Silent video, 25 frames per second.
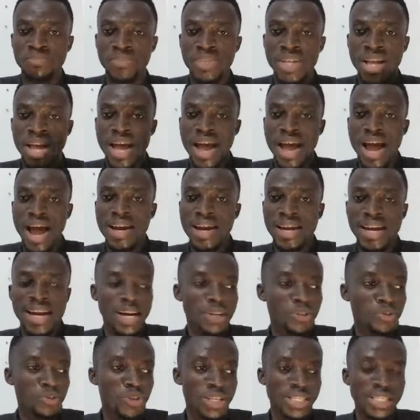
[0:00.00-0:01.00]
And the
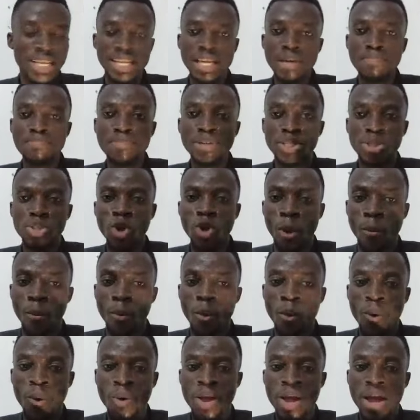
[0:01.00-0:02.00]
countries ye biti
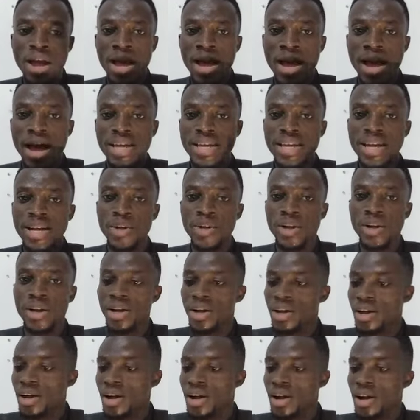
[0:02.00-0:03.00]
omo. Aye,
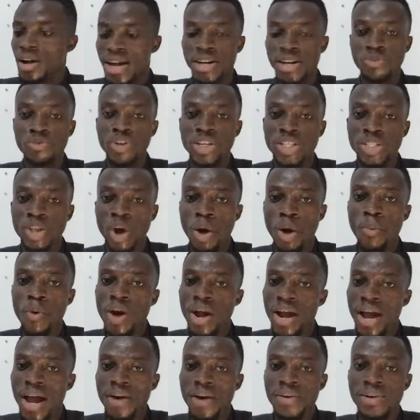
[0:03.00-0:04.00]
countries or more
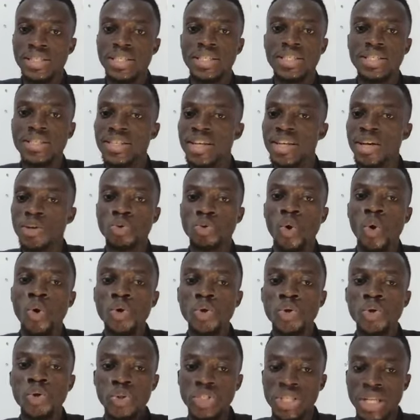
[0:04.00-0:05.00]
currencies niye so
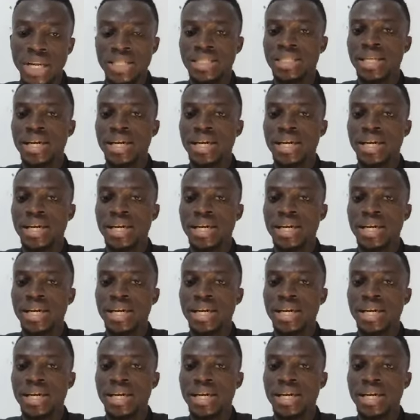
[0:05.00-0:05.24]
useless.